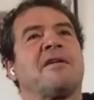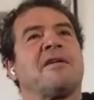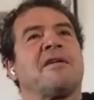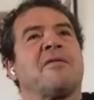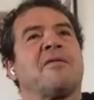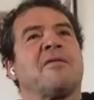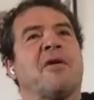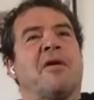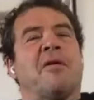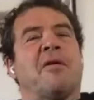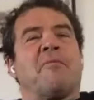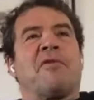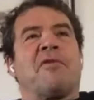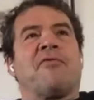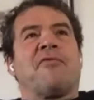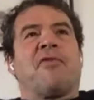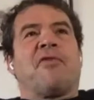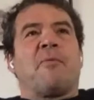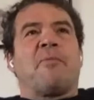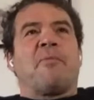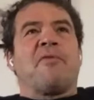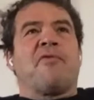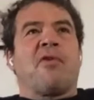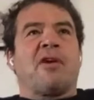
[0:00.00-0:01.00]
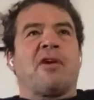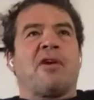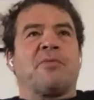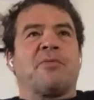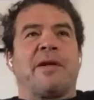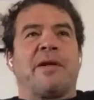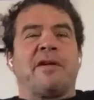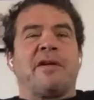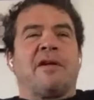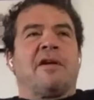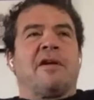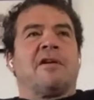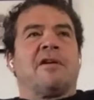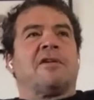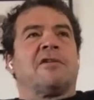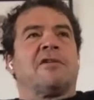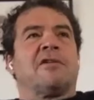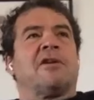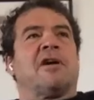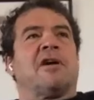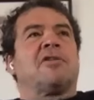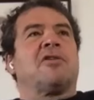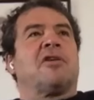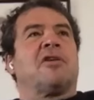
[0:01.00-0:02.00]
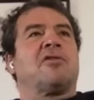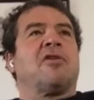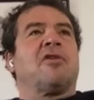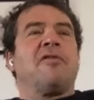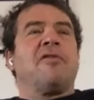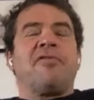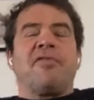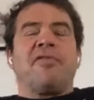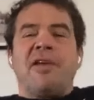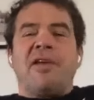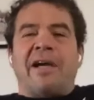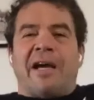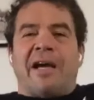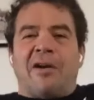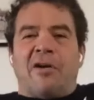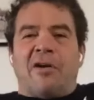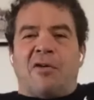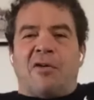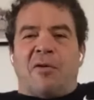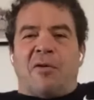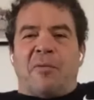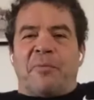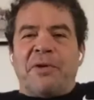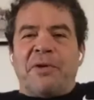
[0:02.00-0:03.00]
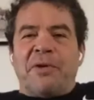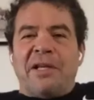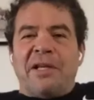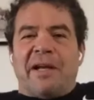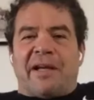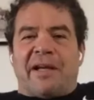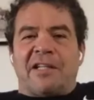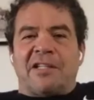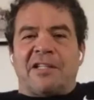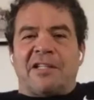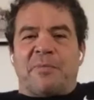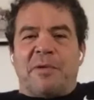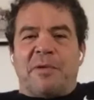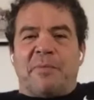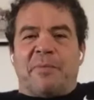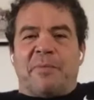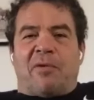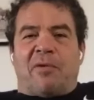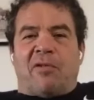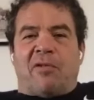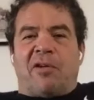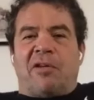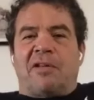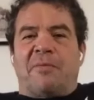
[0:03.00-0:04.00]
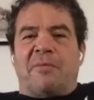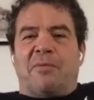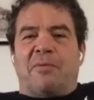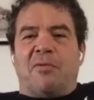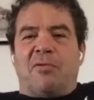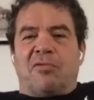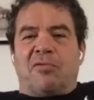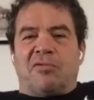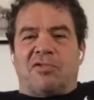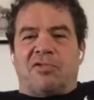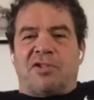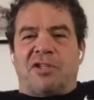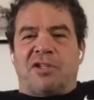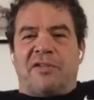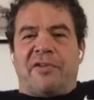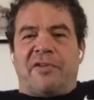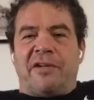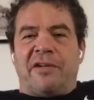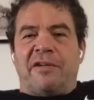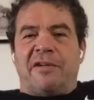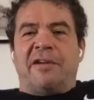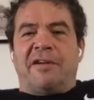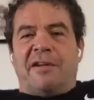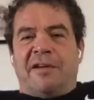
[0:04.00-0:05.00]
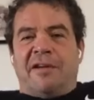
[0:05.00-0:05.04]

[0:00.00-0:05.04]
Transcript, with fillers: Well, before before I explain, don't think I don't compete against people in the pool, ah. Steven.